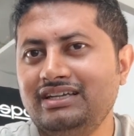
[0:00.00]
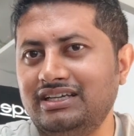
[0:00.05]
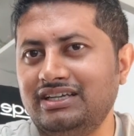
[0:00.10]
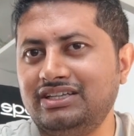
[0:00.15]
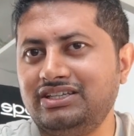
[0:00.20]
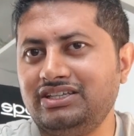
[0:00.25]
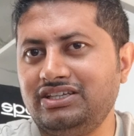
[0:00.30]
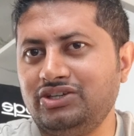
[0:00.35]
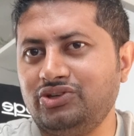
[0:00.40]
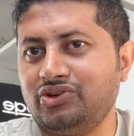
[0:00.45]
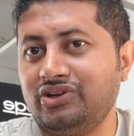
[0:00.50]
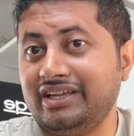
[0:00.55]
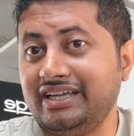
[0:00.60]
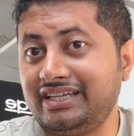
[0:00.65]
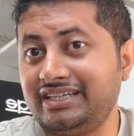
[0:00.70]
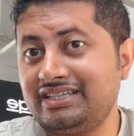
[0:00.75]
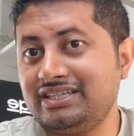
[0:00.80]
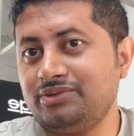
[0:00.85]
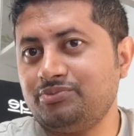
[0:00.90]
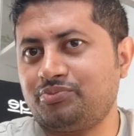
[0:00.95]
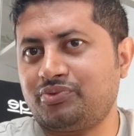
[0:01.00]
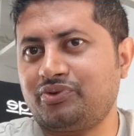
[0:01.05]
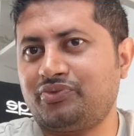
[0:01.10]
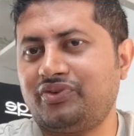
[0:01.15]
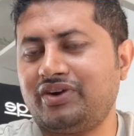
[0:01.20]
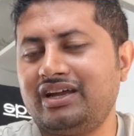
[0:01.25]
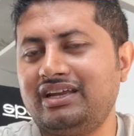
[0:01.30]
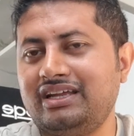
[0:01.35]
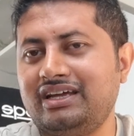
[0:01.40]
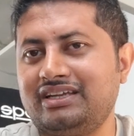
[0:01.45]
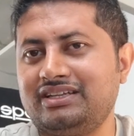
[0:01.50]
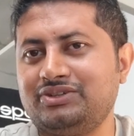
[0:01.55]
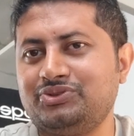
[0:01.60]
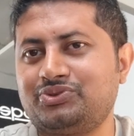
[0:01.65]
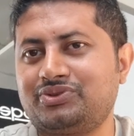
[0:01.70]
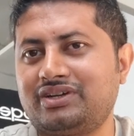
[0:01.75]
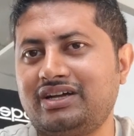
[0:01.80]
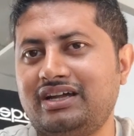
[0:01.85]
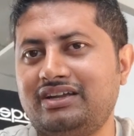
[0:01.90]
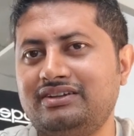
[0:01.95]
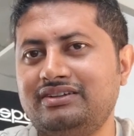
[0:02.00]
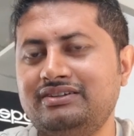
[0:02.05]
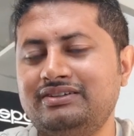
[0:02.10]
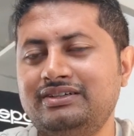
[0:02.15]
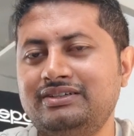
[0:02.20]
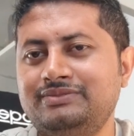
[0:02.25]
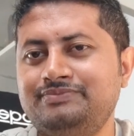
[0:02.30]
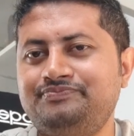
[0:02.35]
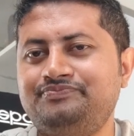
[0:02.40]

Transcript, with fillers: in your LinkedIn profile and you can